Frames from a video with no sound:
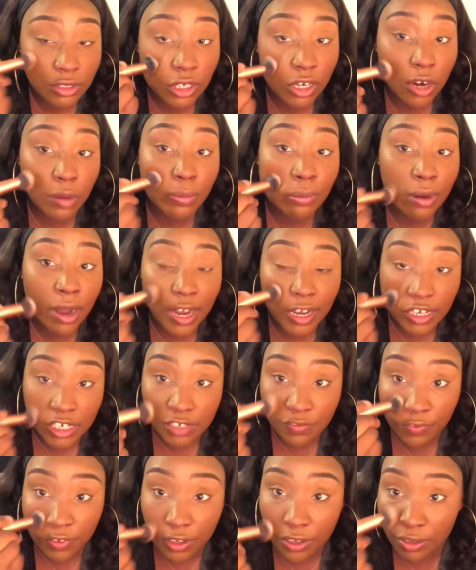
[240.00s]
you know,
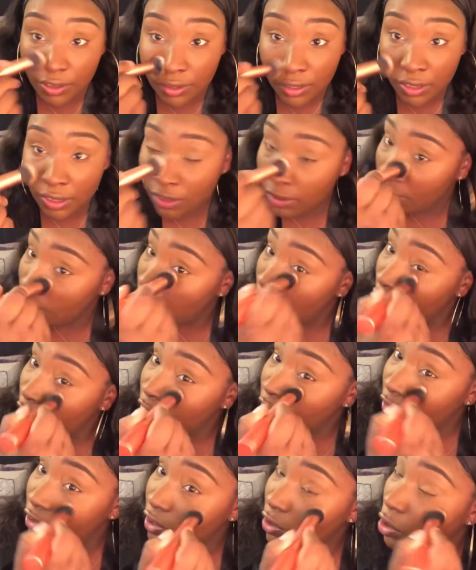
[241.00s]
products for
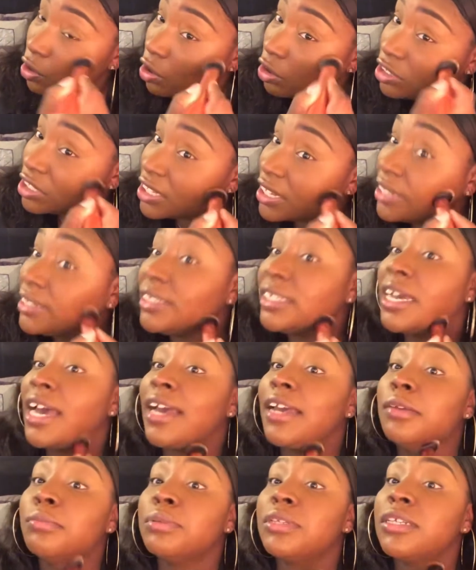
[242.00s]
all skin
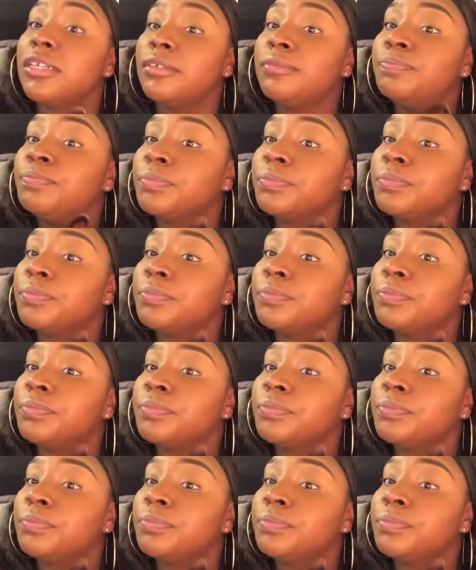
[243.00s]
types.